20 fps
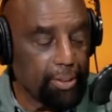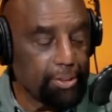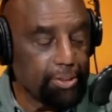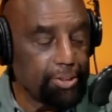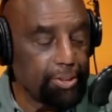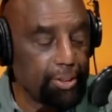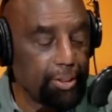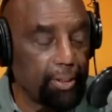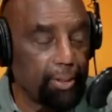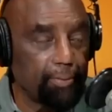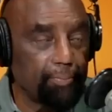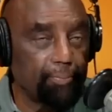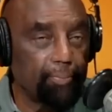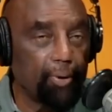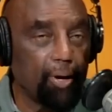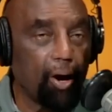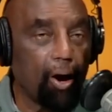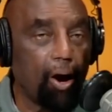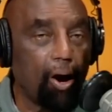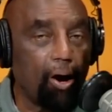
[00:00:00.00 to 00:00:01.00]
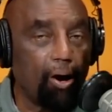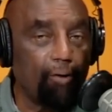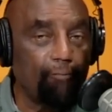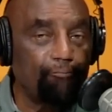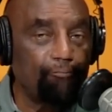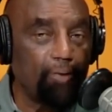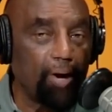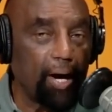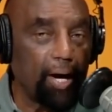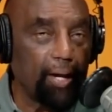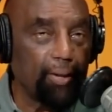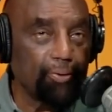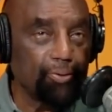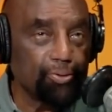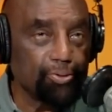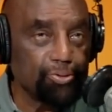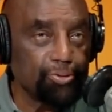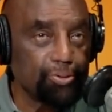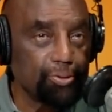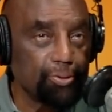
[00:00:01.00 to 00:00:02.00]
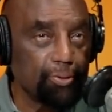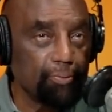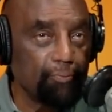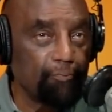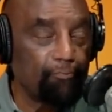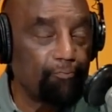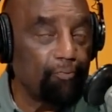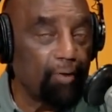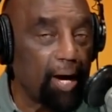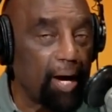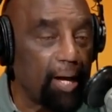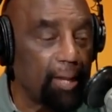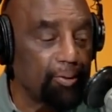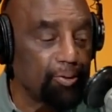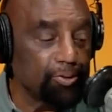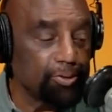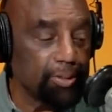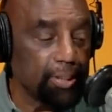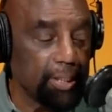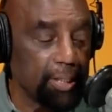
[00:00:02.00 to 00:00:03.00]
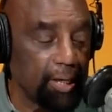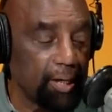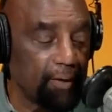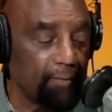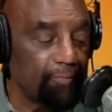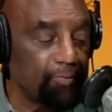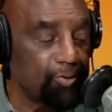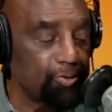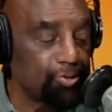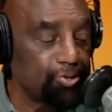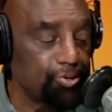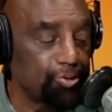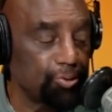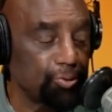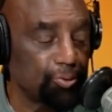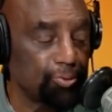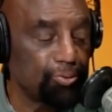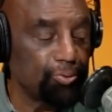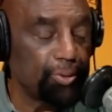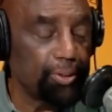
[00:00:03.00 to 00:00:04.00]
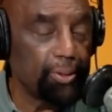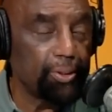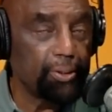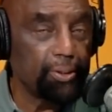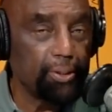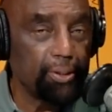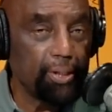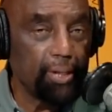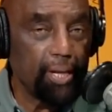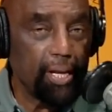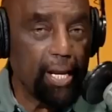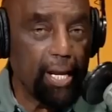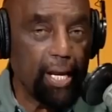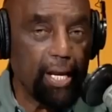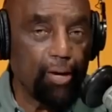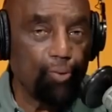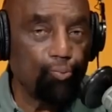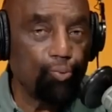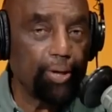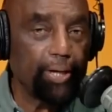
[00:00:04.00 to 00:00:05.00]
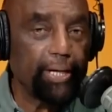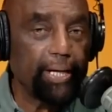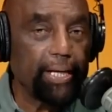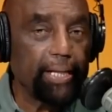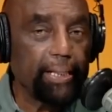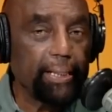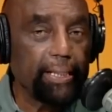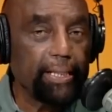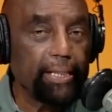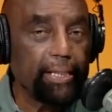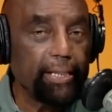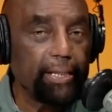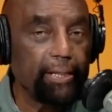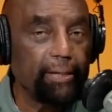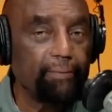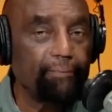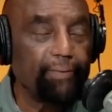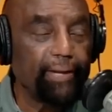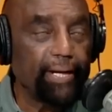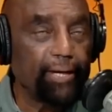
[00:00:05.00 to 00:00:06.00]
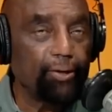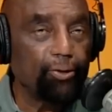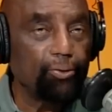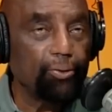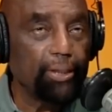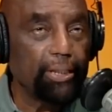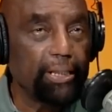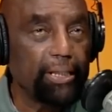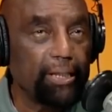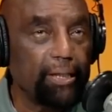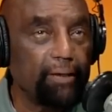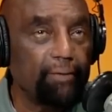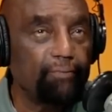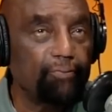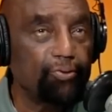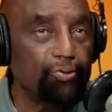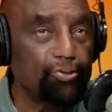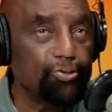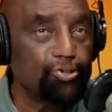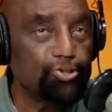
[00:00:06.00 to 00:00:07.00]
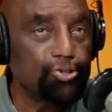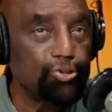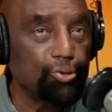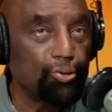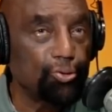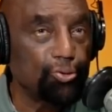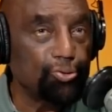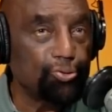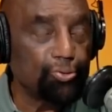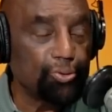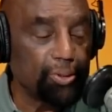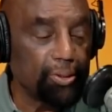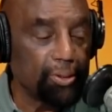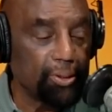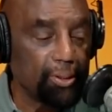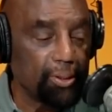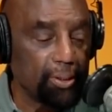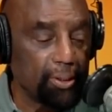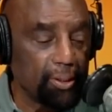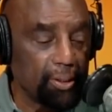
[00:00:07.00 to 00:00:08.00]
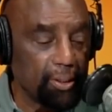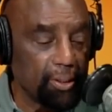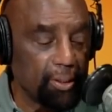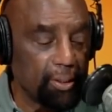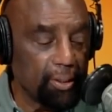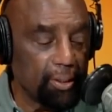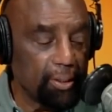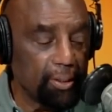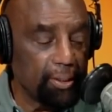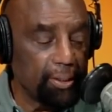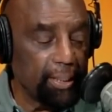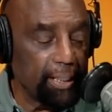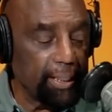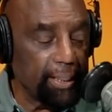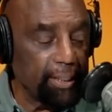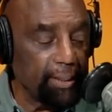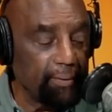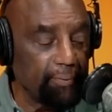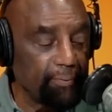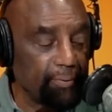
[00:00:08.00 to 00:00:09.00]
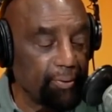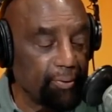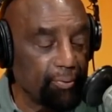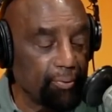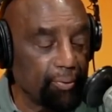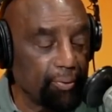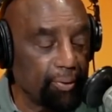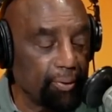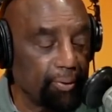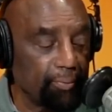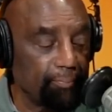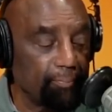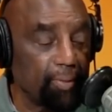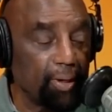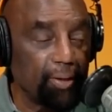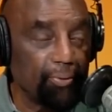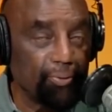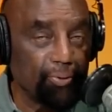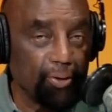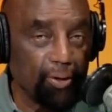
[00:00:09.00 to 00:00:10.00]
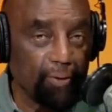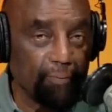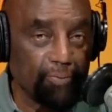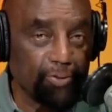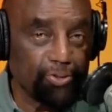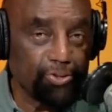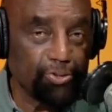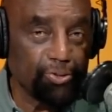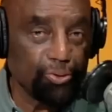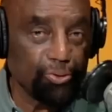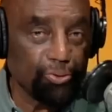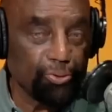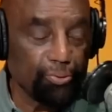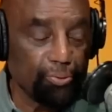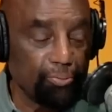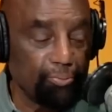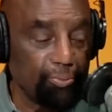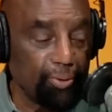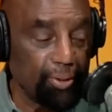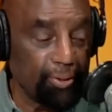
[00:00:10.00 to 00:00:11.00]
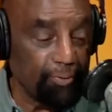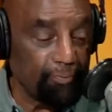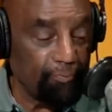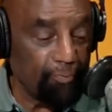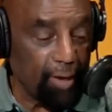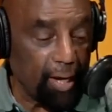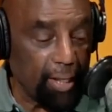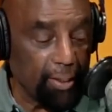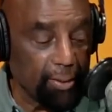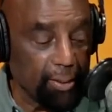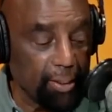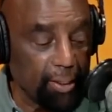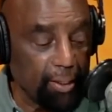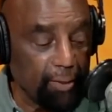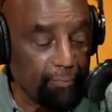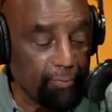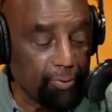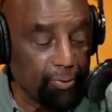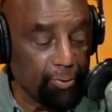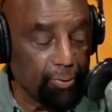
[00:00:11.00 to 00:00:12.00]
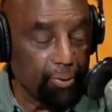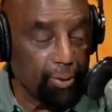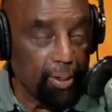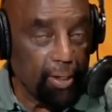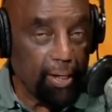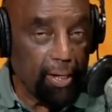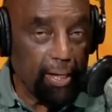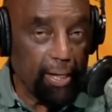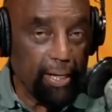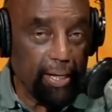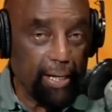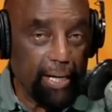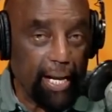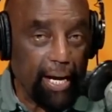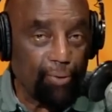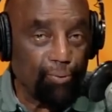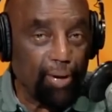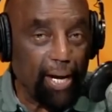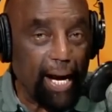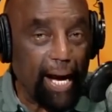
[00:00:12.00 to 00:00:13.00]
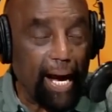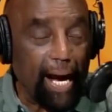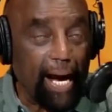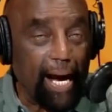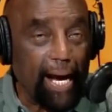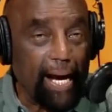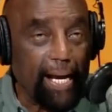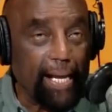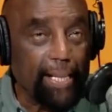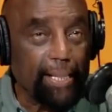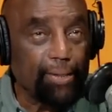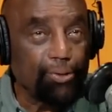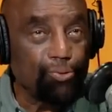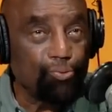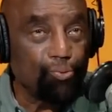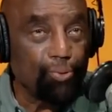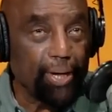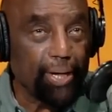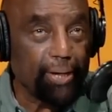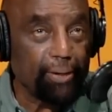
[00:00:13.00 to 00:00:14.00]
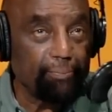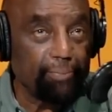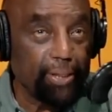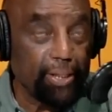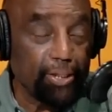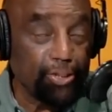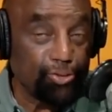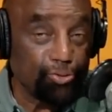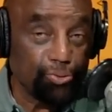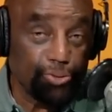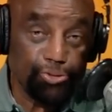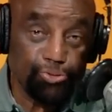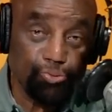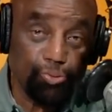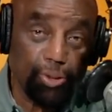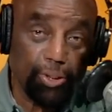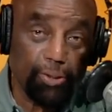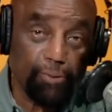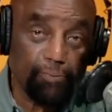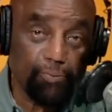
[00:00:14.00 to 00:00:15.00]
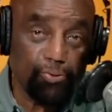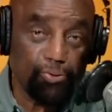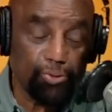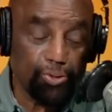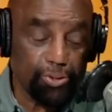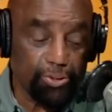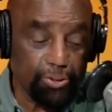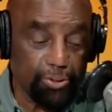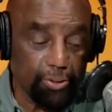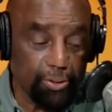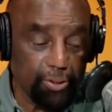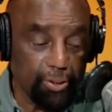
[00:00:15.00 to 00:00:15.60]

Tim, all fathers love their children. And when they leave, they don't leave their children. They leave the mother of the children. But the father love you. And I would highly recommend, do what you want, of course.